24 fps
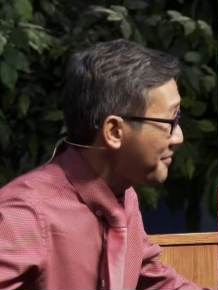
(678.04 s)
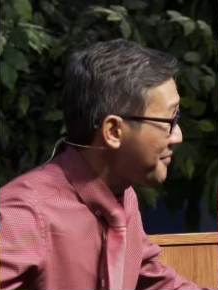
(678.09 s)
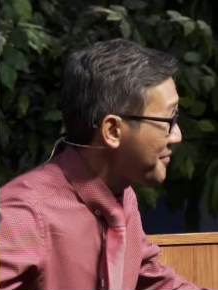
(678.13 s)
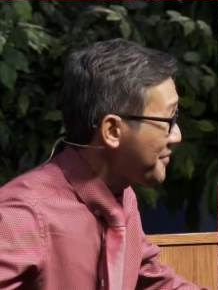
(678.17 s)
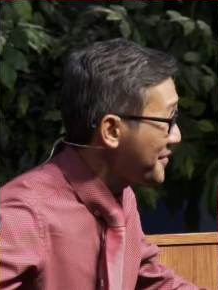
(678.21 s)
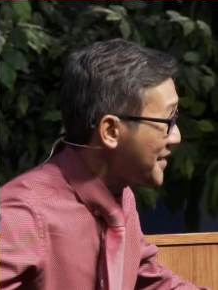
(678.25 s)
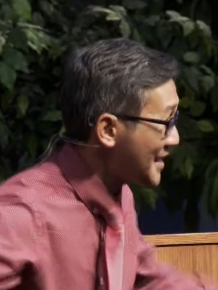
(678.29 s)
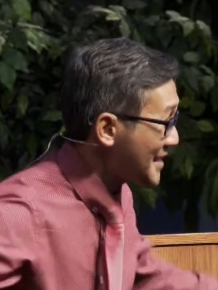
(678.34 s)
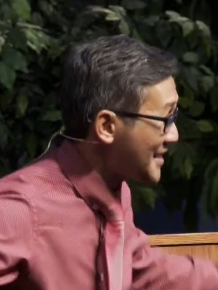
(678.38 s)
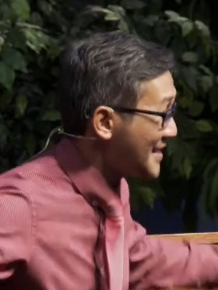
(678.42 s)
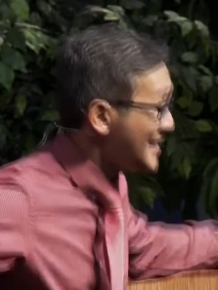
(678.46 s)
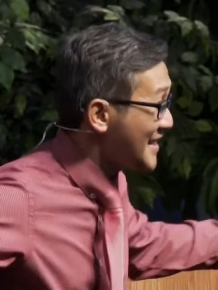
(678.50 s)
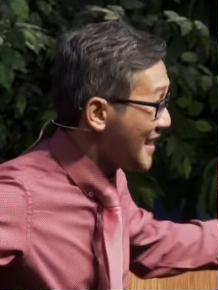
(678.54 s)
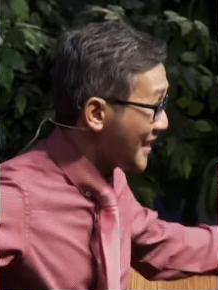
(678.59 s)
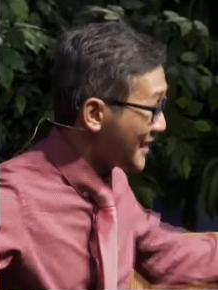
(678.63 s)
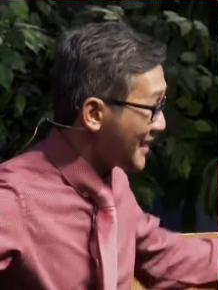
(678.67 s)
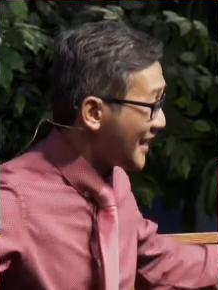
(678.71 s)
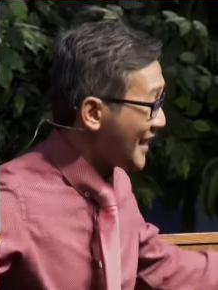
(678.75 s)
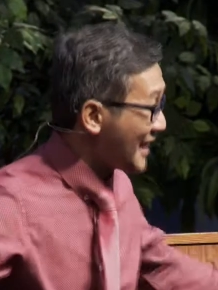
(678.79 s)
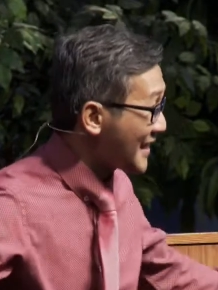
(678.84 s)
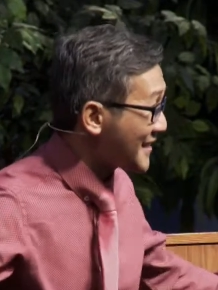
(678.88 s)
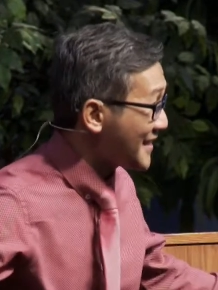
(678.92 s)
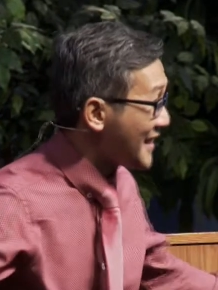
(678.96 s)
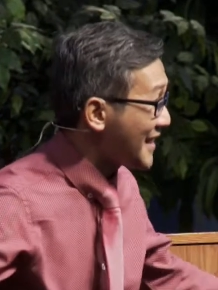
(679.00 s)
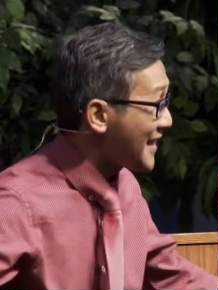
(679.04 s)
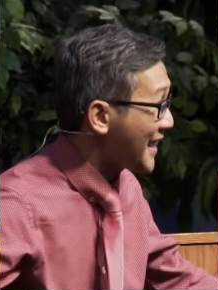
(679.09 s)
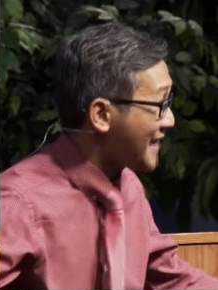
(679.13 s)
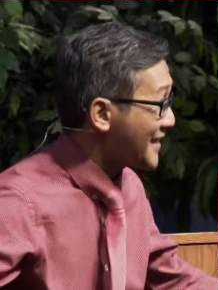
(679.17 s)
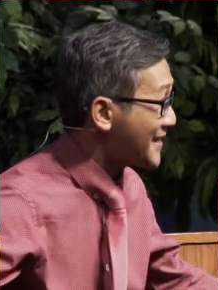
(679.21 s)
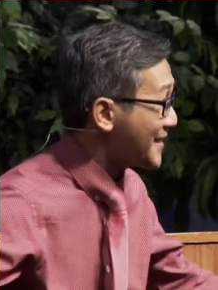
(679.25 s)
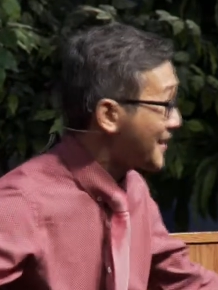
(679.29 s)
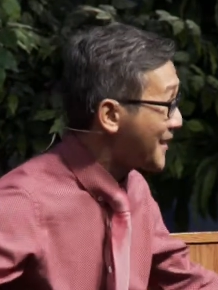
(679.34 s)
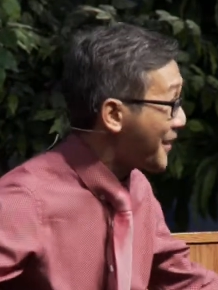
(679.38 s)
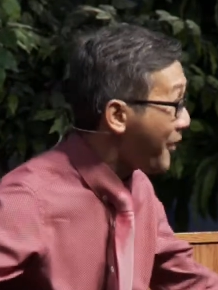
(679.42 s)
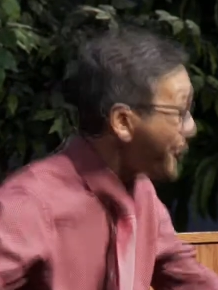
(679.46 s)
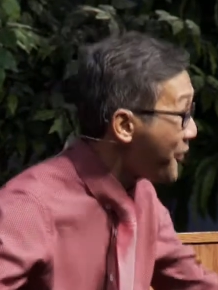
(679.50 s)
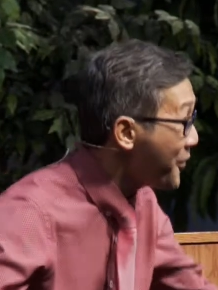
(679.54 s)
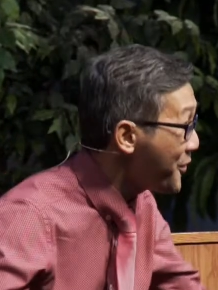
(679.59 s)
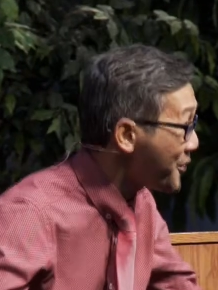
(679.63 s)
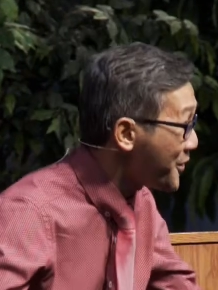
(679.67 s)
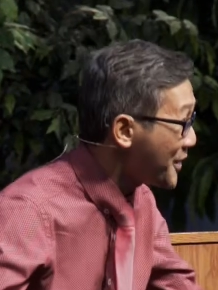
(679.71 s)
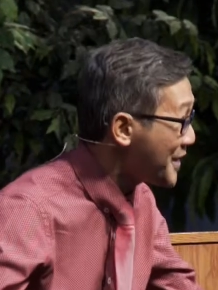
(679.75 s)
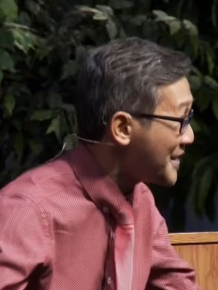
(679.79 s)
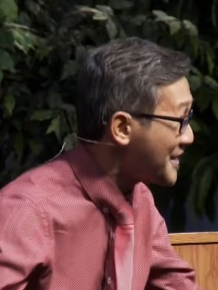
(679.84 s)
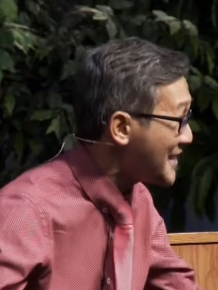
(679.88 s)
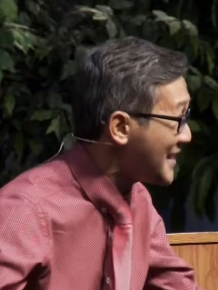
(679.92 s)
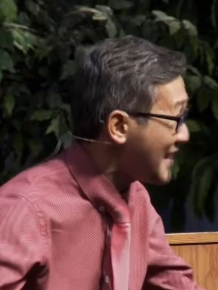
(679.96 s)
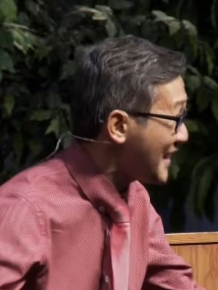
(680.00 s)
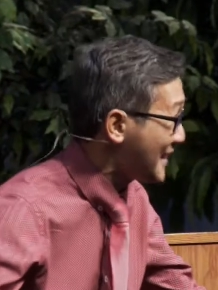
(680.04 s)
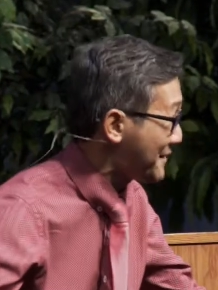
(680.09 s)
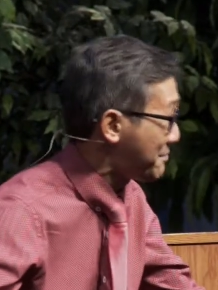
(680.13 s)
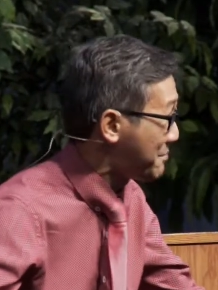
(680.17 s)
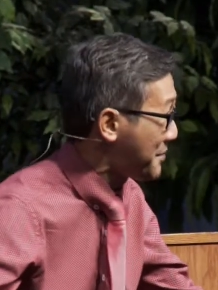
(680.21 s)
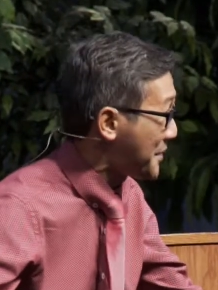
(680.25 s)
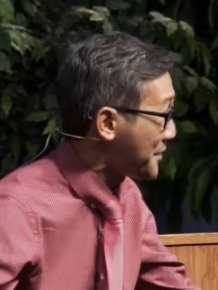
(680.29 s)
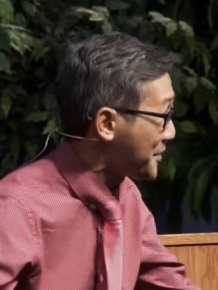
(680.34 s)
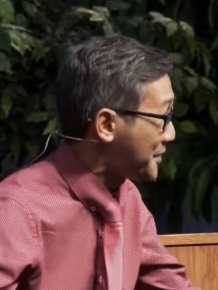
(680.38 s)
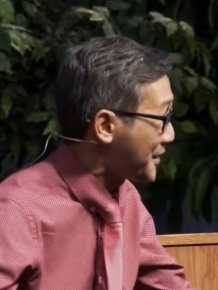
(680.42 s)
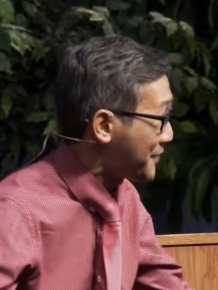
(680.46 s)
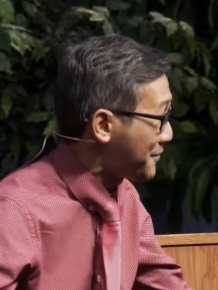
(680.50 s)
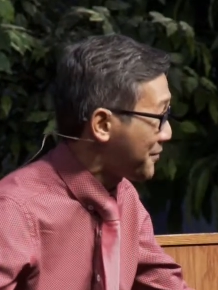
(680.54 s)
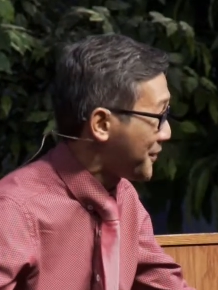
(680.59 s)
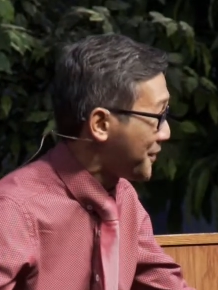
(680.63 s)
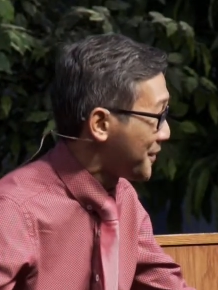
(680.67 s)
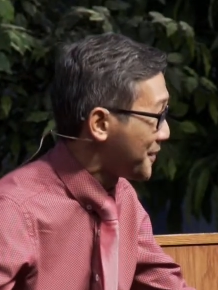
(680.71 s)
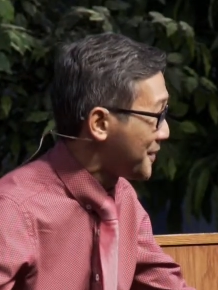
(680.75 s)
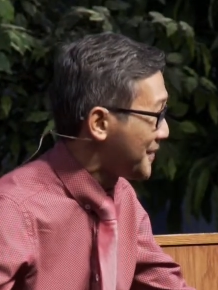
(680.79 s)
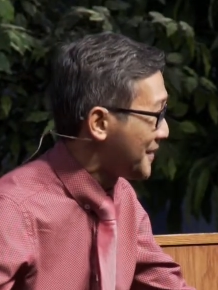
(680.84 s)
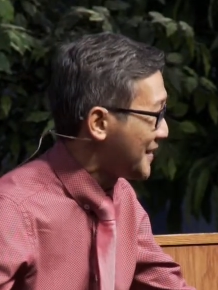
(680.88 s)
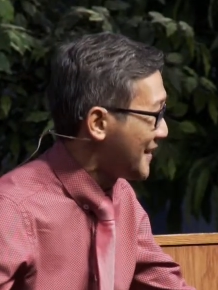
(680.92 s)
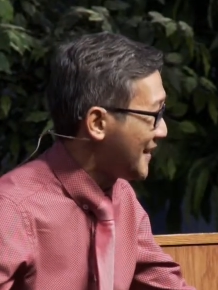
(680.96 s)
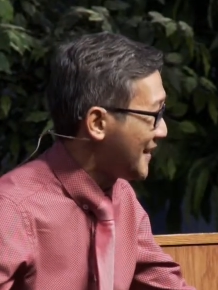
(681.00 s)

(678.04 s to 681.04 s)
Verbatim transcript: that's not letting us go. Isn't that beautiful?